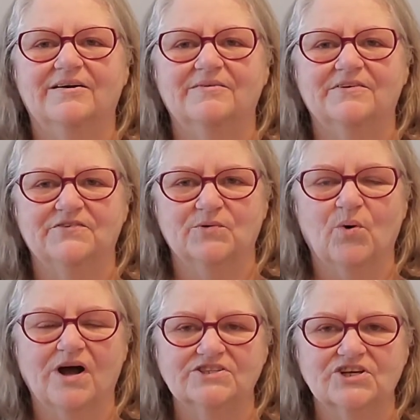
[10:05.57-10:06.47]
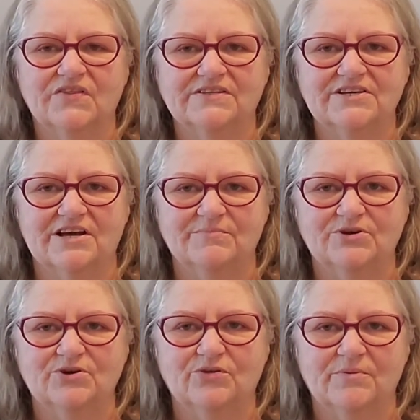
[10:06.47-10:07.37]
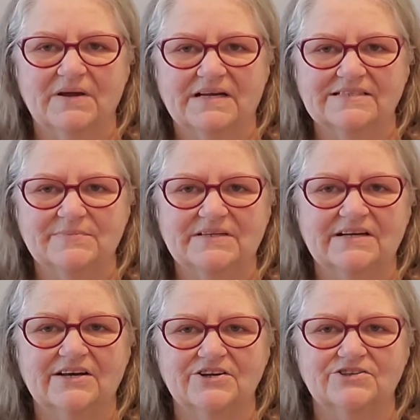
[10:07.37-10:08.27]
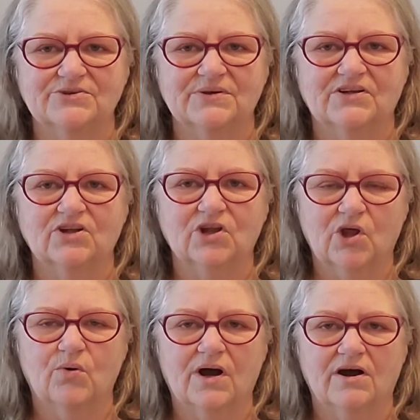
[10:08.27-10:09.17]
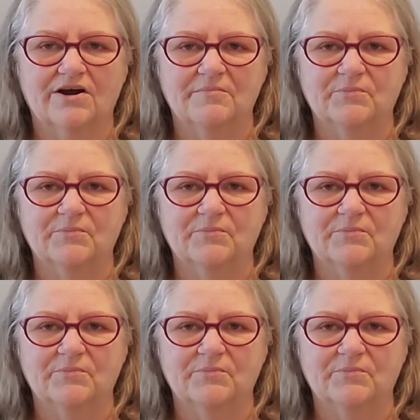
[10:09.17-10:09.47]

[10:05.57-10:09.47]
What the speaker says: if you watch all the time, you know that my husband and I are doing low carb,